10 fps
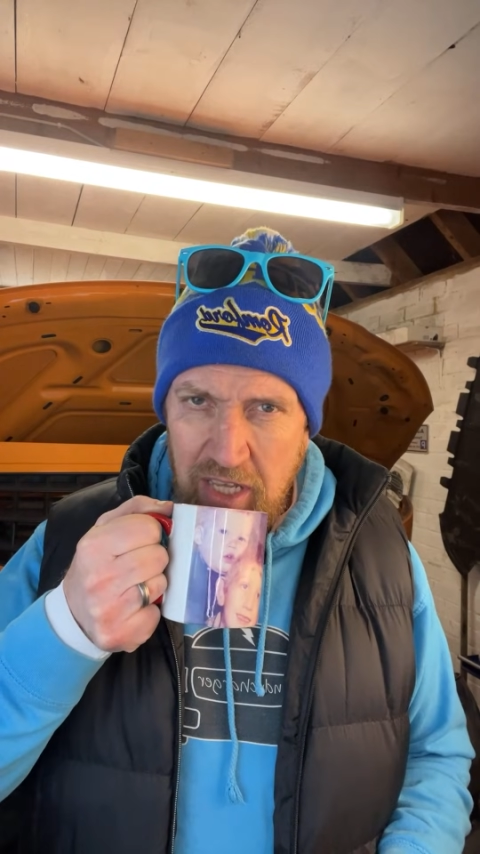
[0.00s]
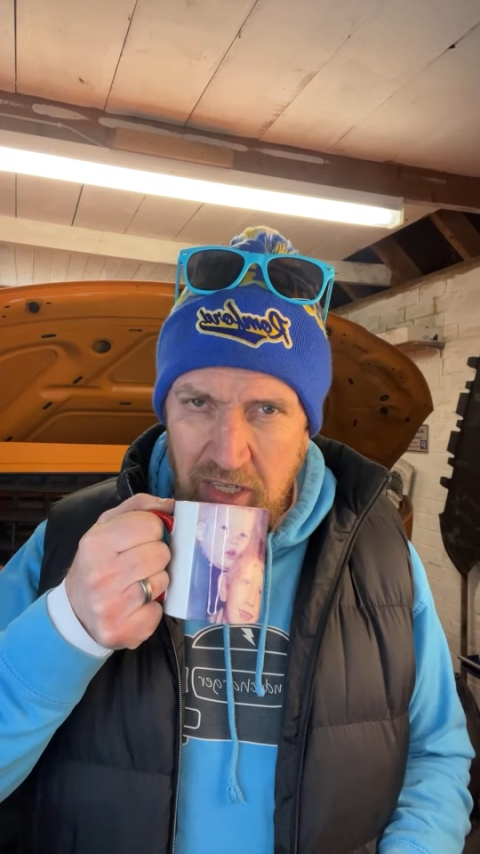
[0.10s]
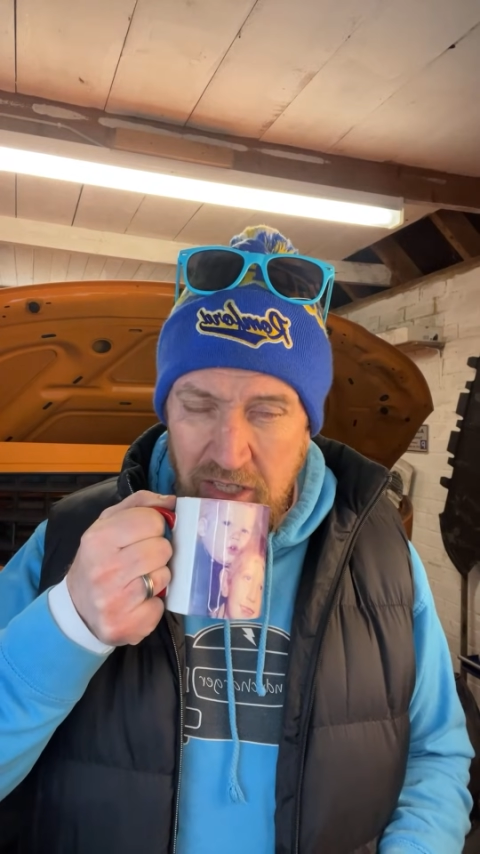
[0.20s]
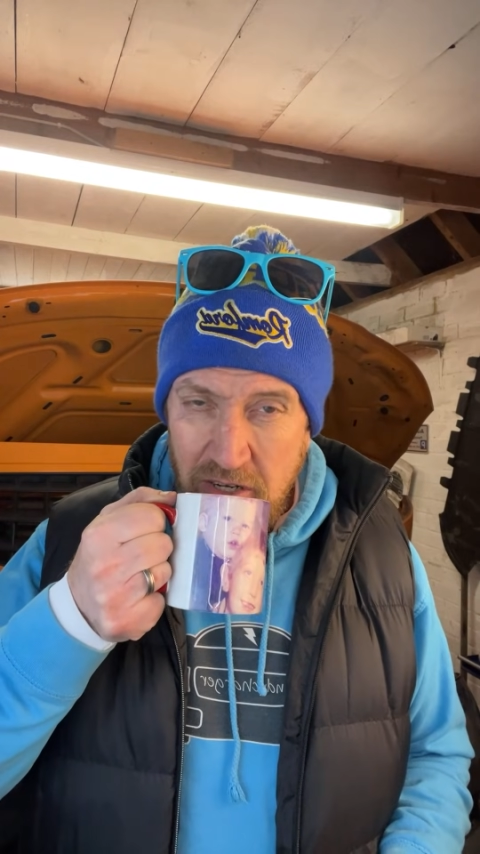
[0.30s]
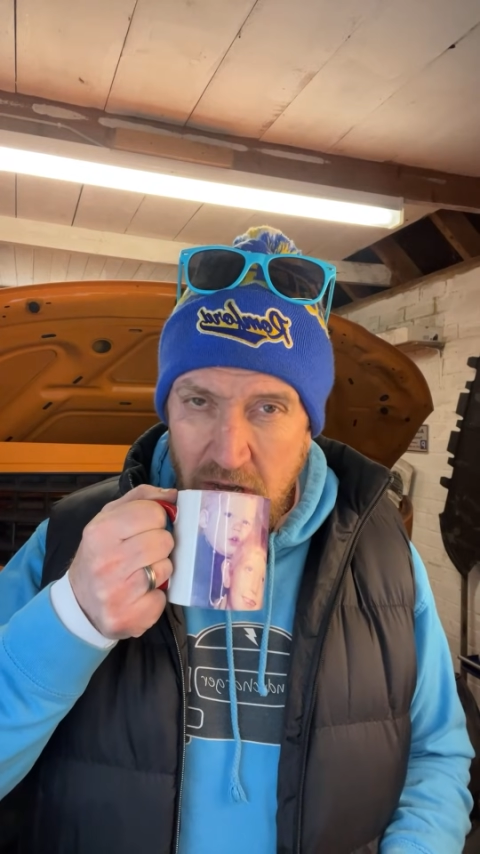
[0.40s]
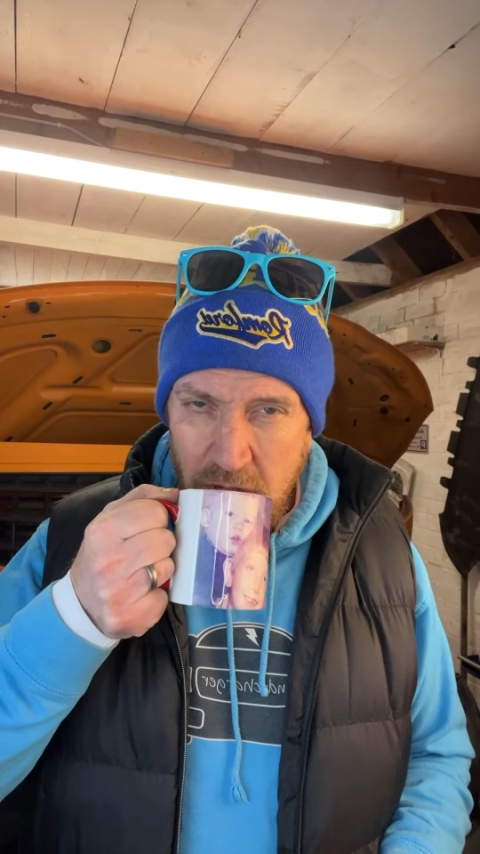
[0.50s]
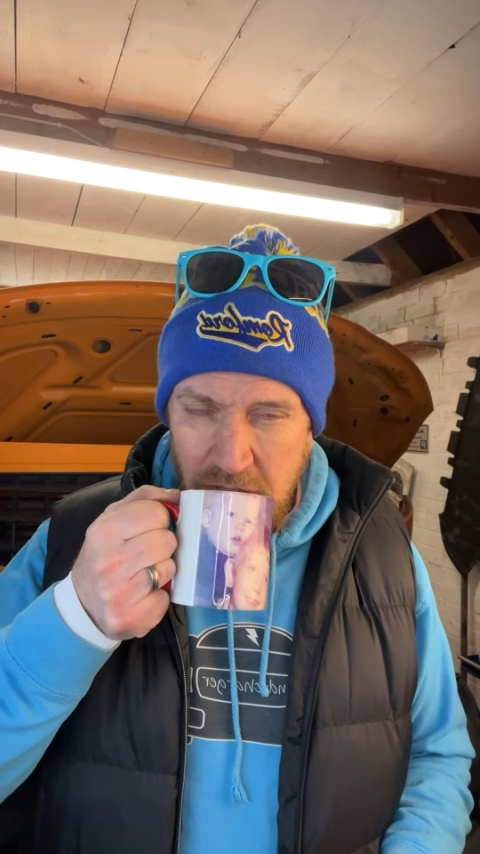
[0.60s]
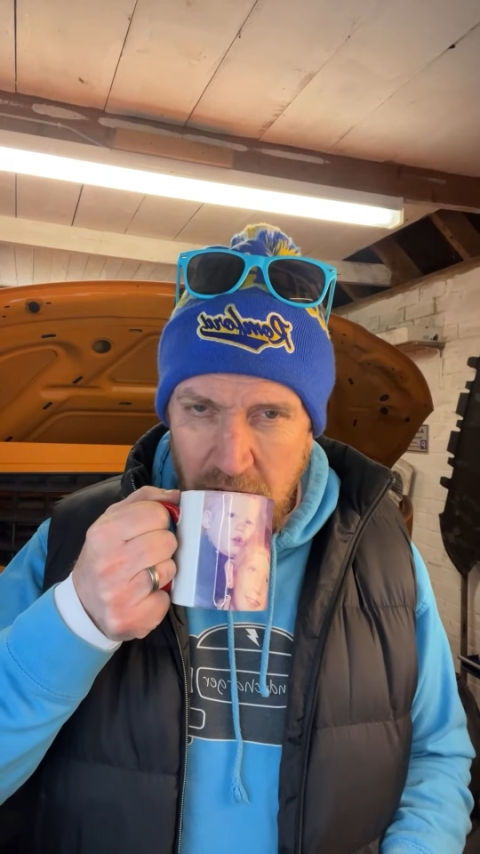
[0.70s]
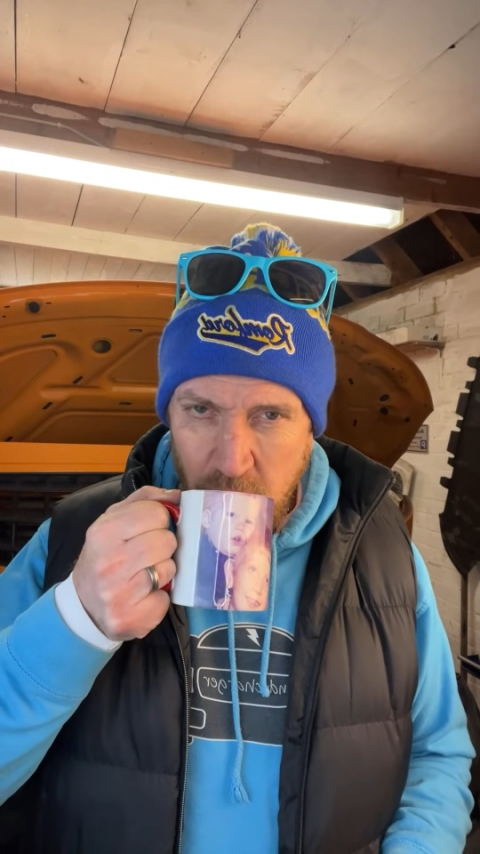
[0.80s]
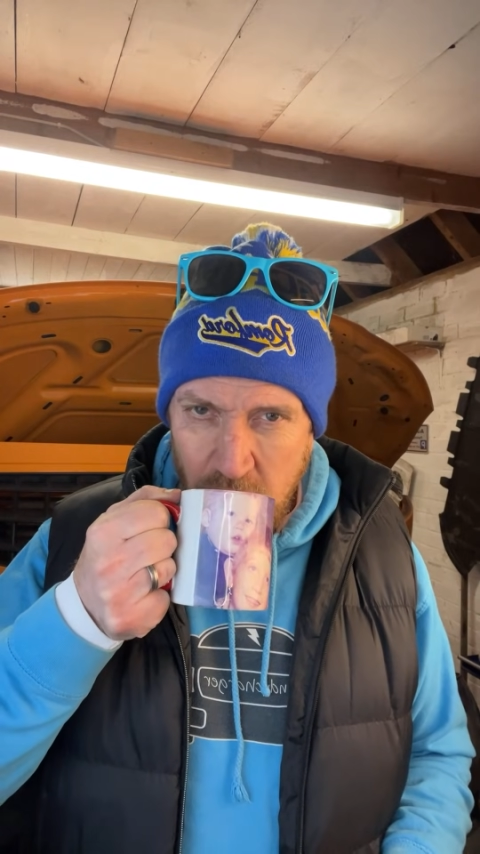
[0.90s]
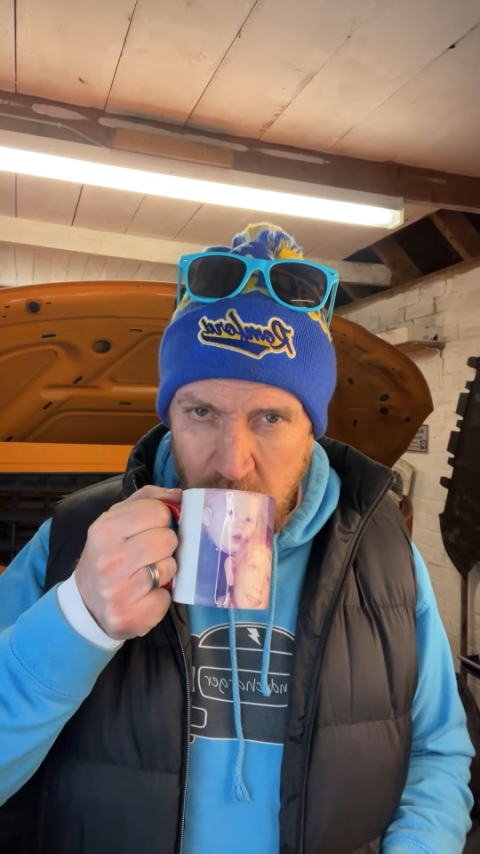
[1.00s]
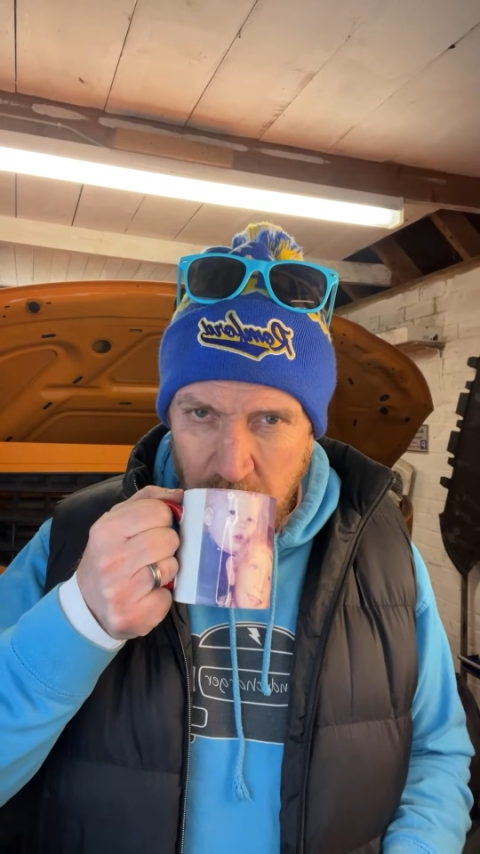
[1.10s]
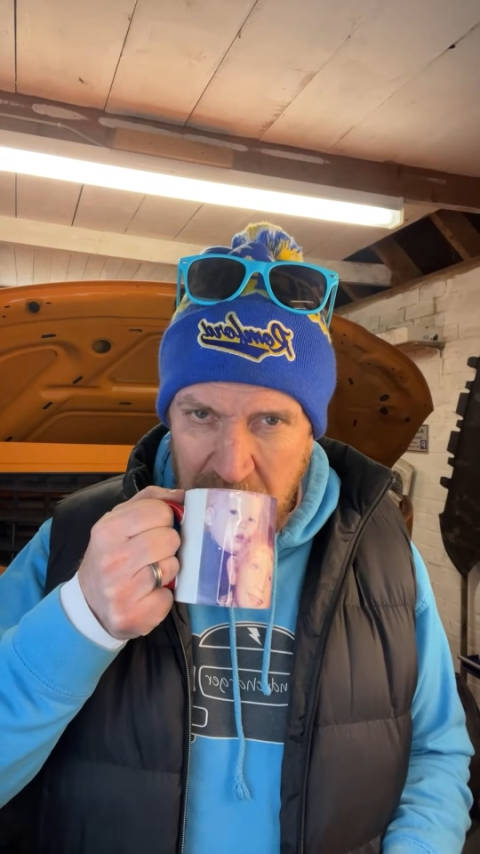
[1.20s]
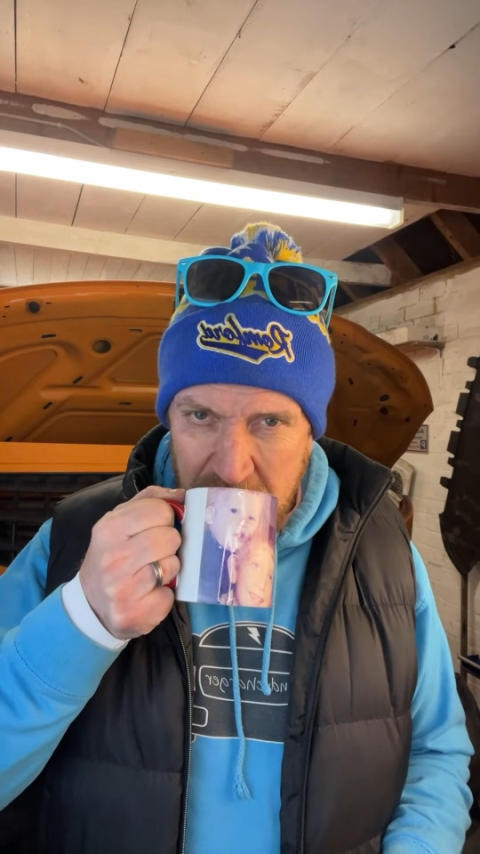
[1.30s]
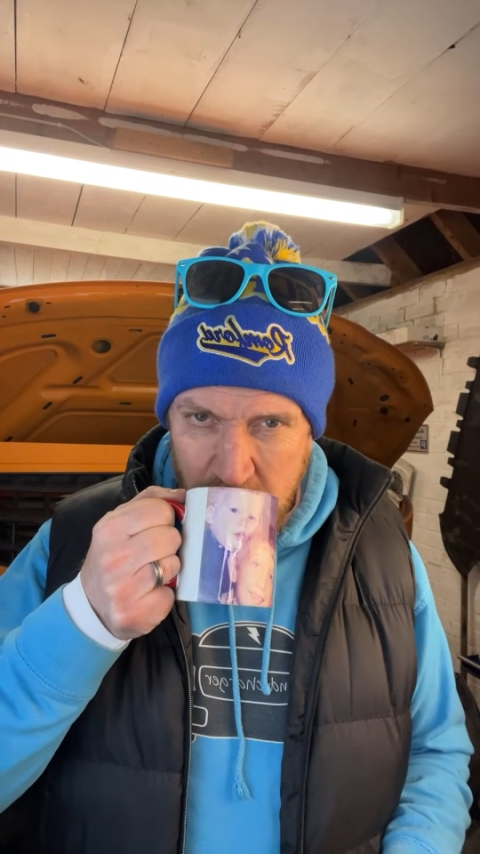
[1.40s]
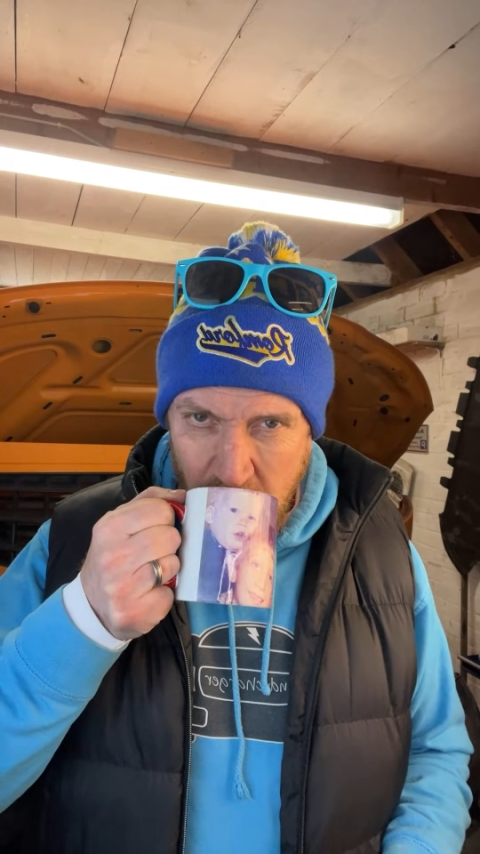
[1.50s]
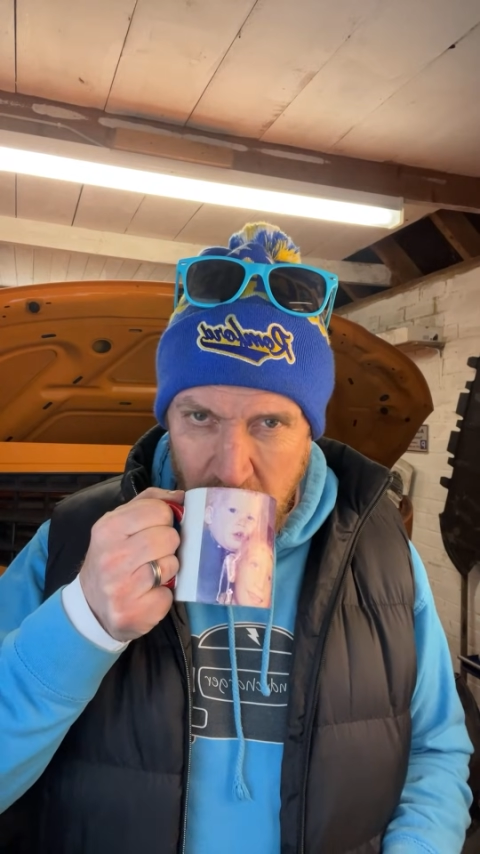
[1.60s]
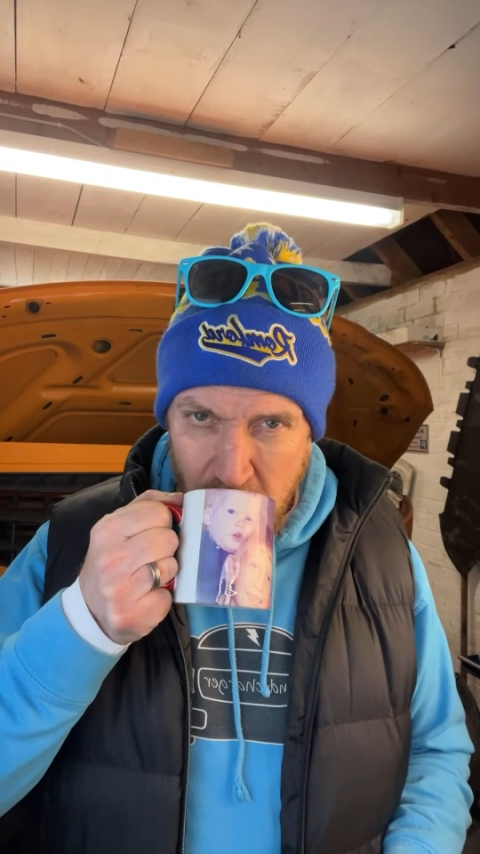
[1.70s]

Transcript: I don't know what your plans were.